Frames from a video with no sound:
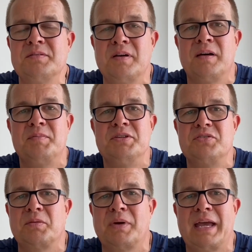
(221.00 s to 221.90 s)
I've been
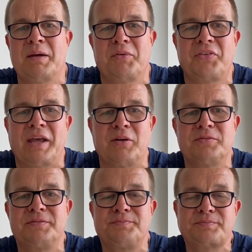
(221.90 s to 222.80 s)
doing my hair
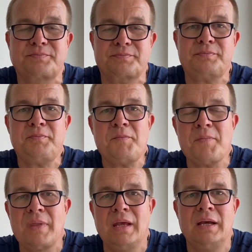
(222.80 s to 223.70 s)
myself.
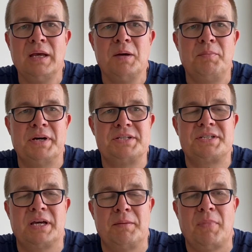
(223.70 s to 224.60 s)

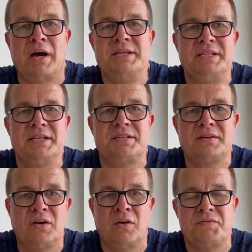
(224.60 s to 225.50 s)
But I did,
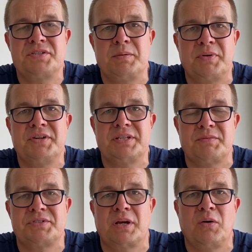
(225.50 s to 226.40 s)
obviously, because it
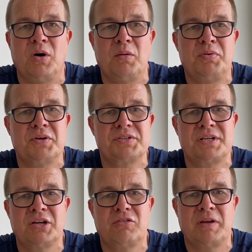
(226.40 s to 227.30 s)
was so hot, put
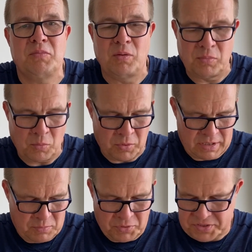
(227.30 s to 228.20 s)
sun cream on. But what
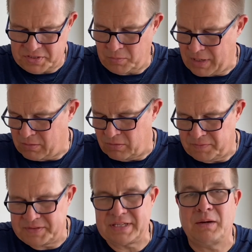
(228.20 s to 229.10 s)
I wasn't aware of
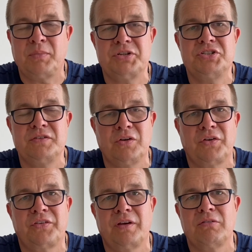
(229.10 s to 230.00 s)
is that once you've got
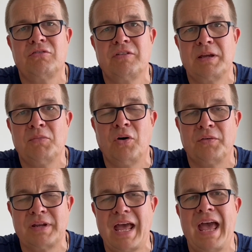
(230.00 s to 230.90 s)
sun cream
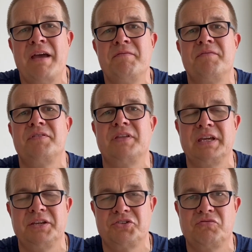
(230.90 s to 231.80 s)
on, everything
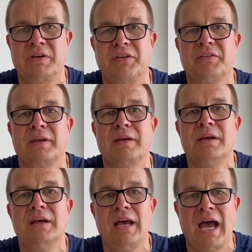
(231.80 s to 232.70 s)
is greasy.
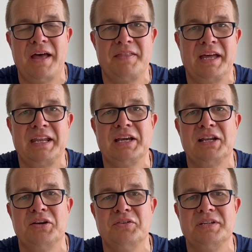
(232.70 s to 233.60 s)
And that
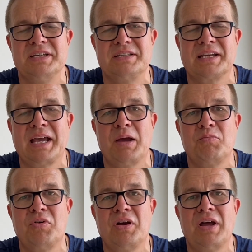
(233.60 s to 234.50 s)
included the
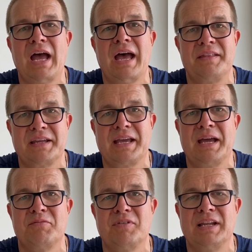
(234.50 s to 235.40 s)
camera and the
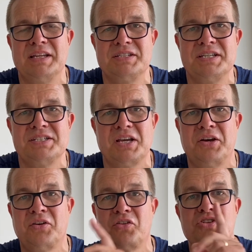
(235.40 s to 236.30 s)
camera lenses.
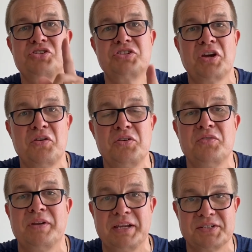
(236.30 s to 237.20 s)
And I'll show you
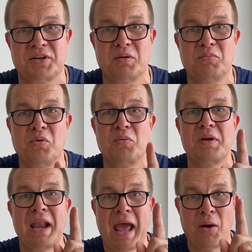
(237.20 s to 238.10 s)
an example
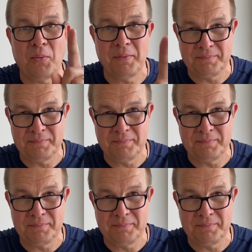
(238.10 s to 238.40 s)
now.